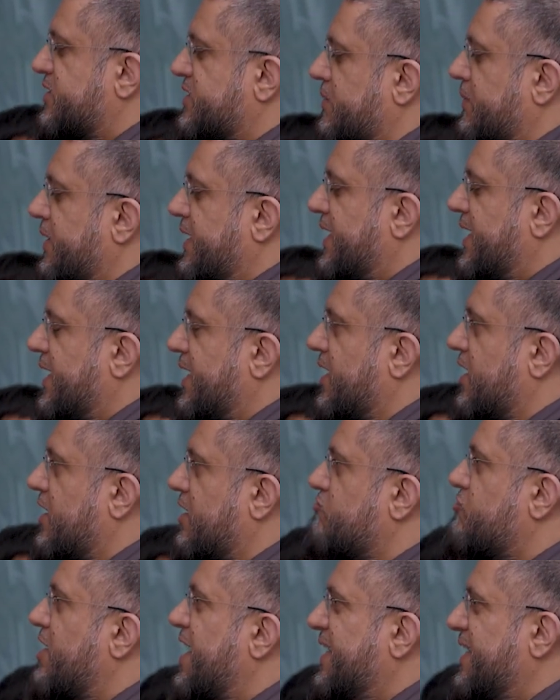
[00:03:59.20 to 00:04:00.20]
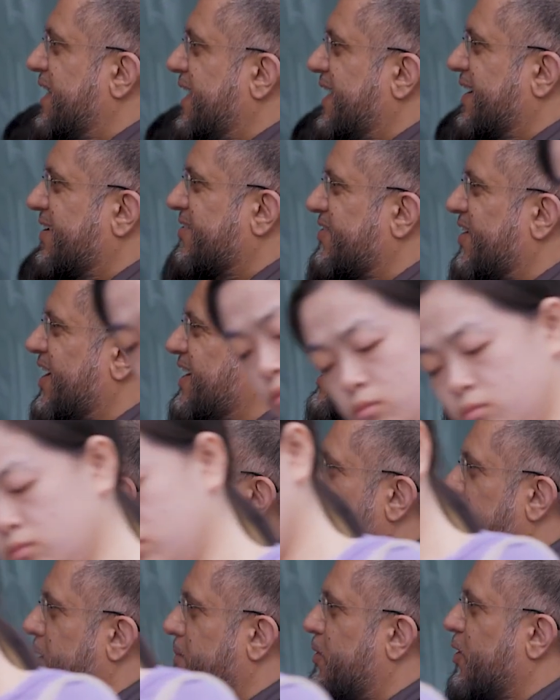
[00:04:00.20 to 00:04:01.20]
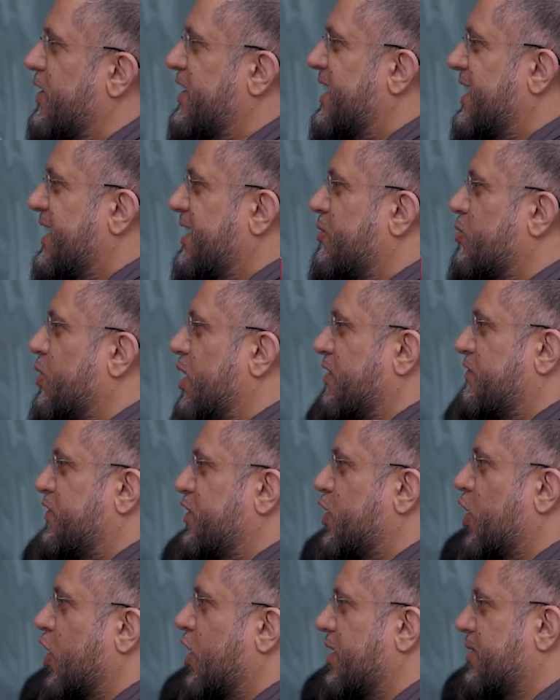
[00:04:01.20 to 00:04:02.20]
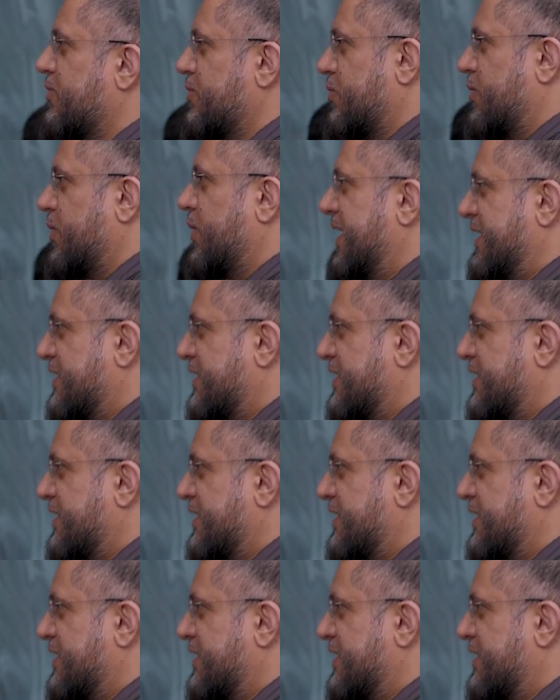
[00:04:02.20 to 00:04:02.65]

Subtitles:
to make it rainy, right? Do you see my point? What have you got? It's